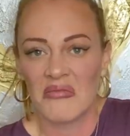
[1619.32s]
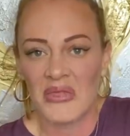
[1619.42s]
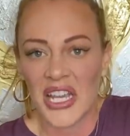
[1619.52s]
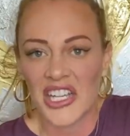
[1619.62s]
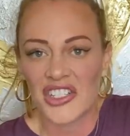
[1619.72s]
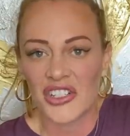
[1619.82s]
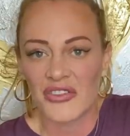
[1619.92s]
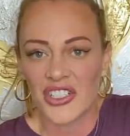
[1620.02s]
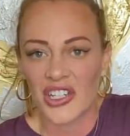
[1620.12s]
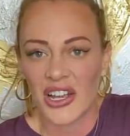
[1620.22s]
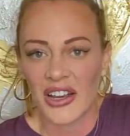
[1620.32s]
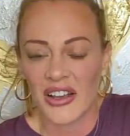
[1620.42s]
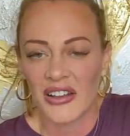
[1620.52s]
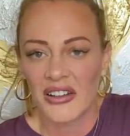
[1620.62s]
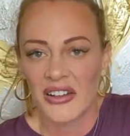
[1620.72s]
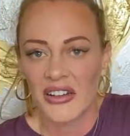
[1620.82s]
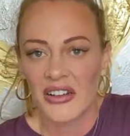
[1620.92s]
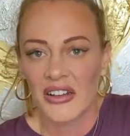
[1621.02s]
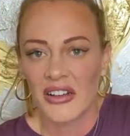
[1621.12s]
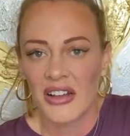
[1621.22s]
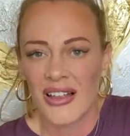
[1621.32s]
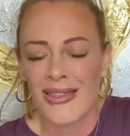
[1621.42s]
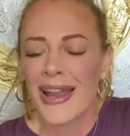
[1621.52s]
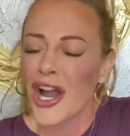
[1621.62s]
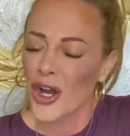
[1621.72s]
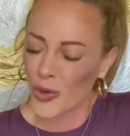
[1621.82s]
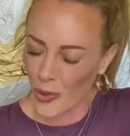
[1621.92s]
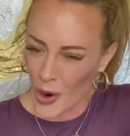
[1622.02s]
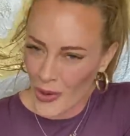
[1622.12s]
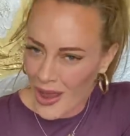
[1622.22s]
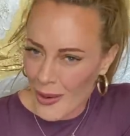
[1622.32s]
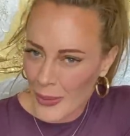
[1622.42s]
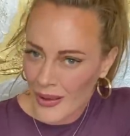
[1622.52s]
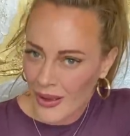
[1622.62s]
Make it your vagina. Like a grown-up.